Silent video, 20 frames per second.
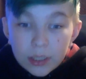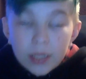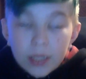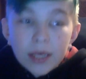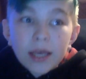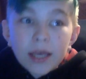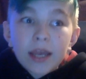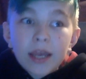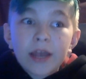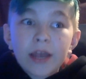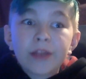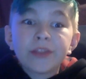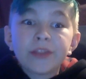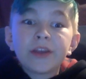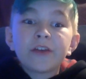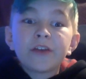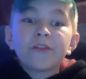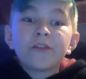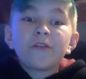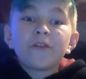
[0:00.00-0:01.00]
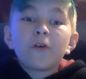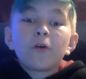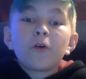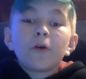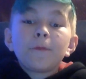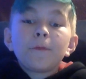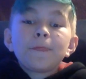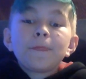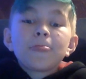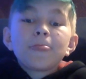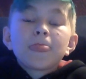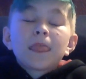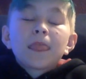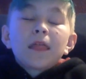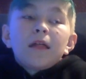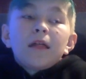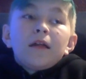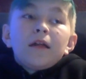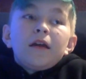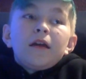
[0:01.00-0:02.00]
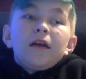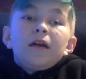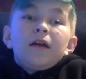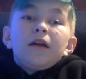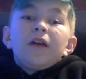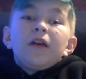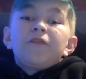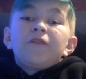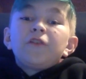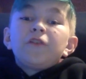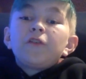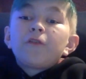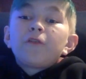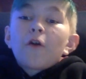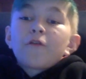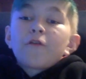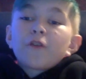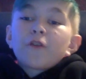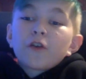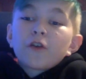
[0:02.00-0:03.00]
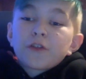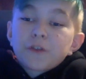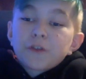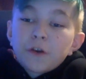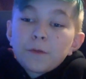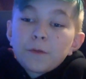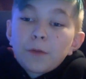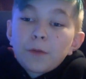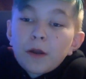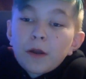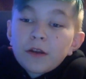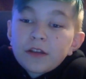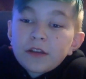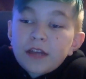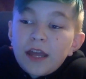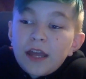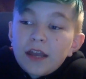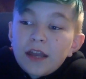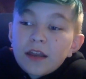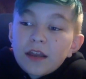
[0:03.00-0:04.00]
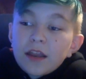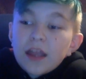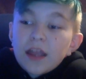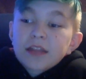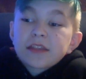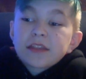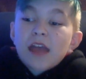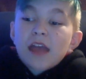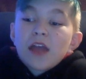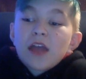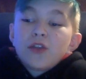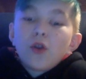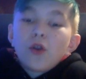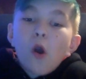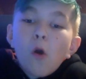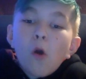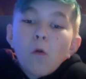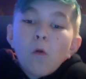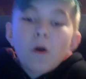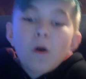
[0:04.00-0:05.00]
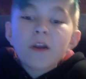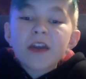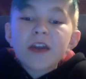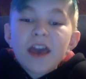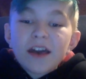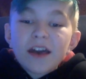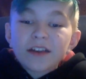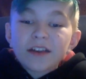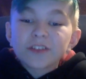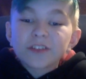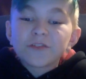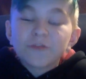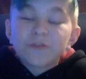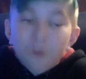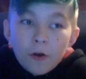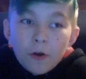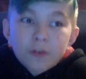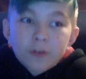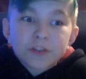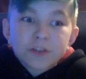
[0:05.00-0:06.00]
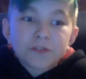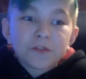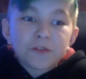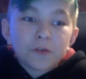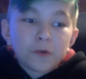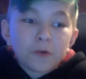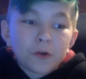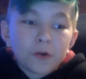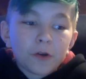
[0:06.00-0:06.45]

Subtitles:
And therefore, if you vote for a third party candidate that no one else votes for,